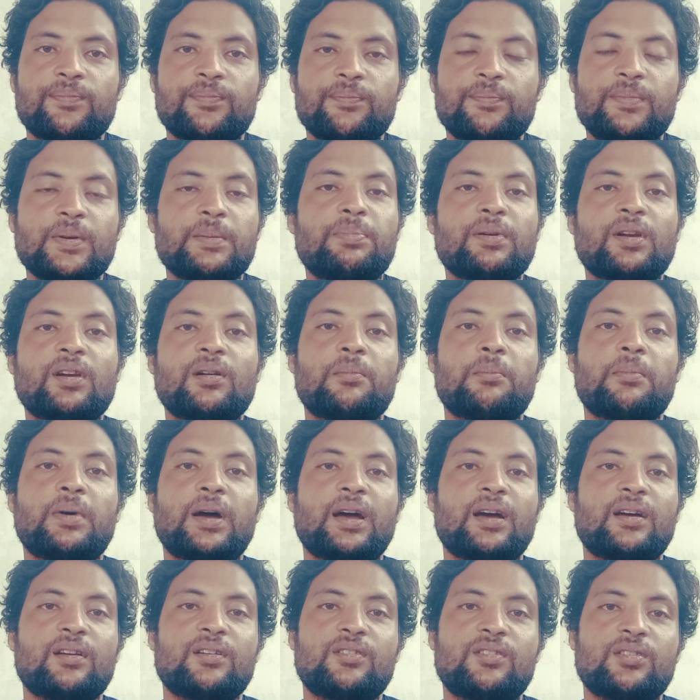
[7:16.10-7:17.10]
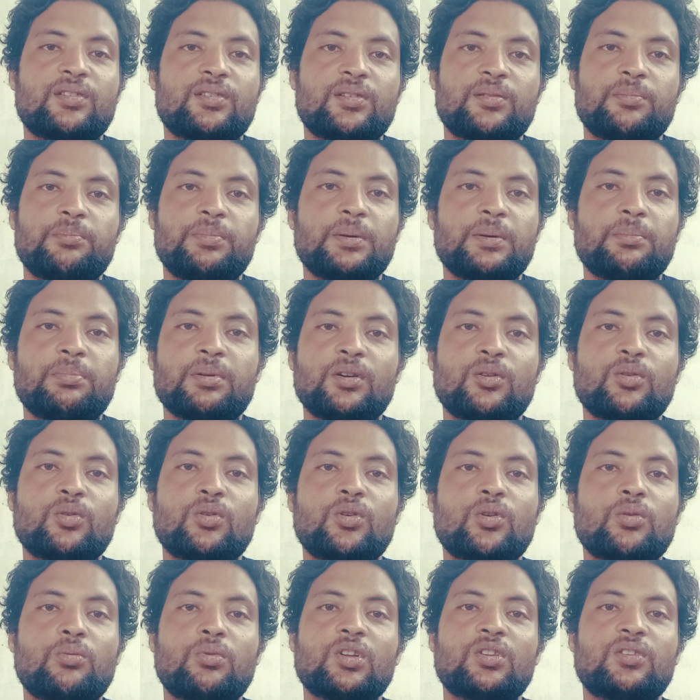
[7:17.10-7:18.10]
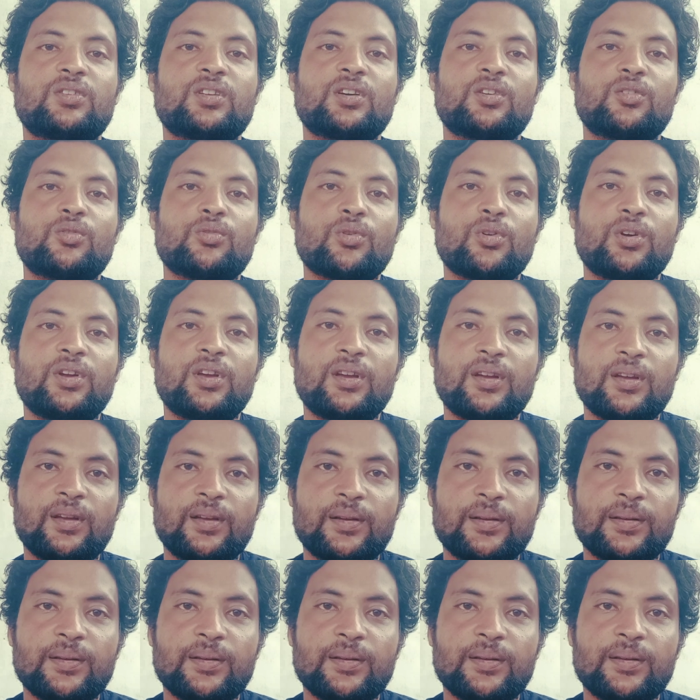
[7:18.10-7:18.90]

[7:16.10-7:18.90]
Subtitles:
People are mad. People don't know what they're doing.